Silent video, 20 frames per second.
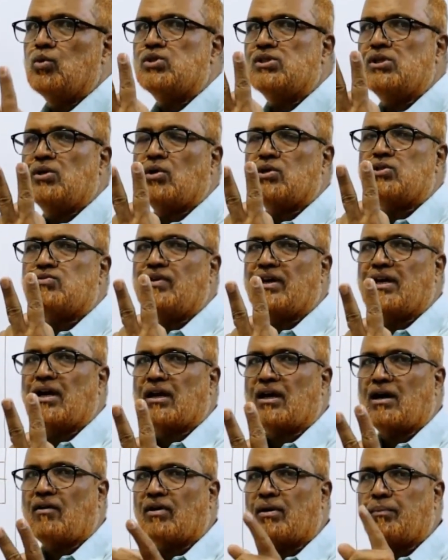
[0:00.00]
2 zeros we
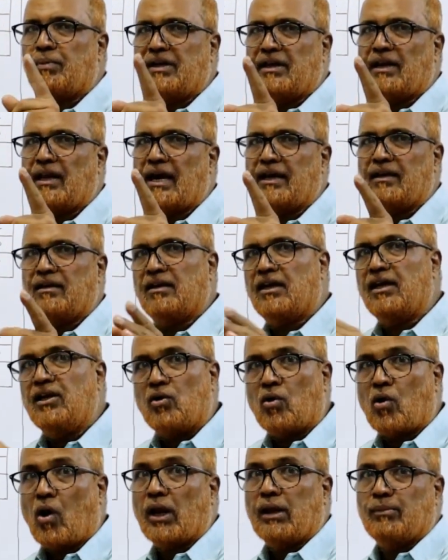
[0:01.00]
can cover up in a line,
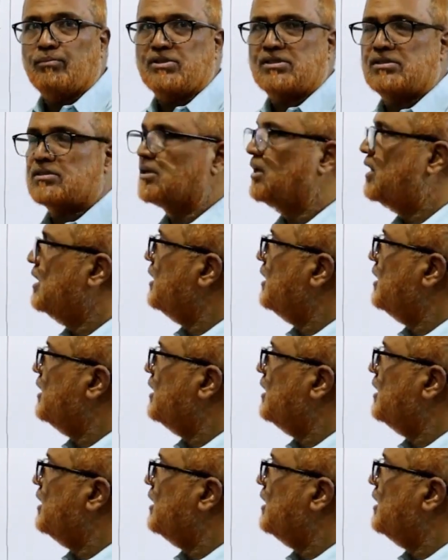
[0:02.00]
in columns.